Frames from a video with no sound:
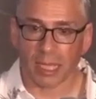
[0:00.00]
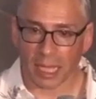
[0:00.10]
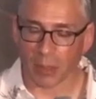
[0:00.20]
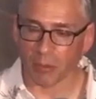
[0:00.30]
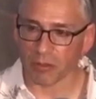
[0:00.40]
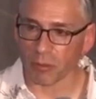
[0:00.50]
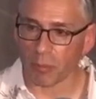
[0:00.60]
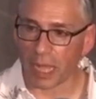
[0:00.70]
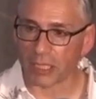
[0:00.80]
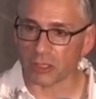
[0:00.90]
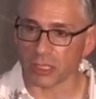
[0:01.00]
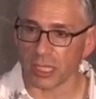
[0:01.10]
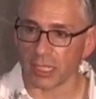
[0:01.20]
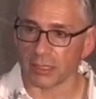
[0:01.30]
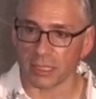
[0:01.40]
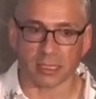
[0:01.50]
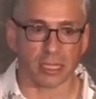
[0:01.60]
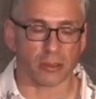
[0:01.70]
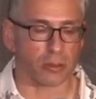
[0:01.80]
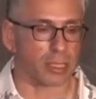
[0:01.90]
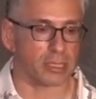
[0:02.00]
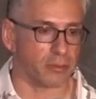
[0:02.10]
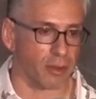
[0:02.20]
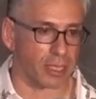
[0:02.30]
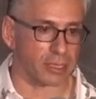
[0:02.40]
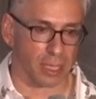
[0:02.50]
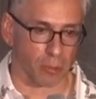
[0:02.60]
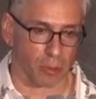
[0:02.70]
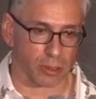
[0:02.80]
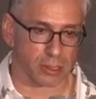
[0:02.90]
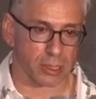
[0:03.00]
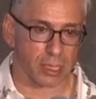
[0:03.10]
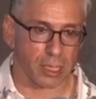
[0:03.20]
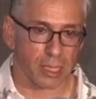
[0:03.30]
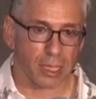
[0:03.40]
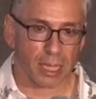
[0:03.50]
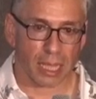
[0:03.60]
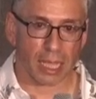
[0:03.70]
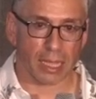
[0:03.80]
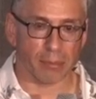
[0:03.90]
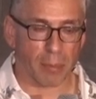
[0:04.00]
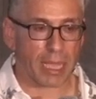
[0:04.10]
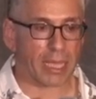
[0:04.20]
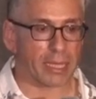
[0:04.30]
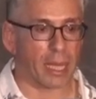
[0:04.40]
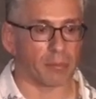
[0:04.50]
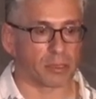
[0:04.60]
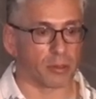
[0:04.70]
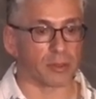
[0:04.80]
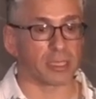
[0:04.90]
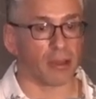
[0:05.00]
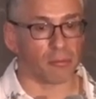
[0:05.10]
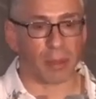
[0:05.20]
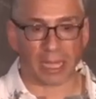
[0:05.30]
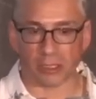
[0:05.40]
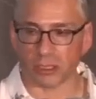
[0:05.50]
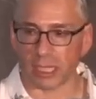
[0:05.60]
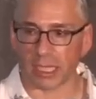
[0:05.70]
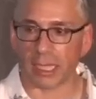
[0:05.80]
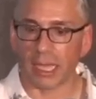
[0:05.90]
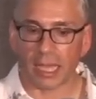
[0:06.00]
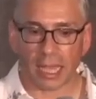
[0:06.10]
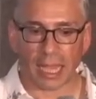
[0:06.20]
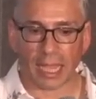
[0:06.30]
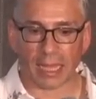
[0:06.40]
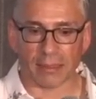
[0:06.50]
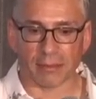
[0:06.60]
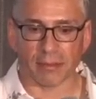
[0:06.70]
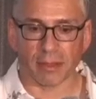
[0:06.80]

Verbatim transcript: it was from managing decentralized device networks and making them sort of self managing. And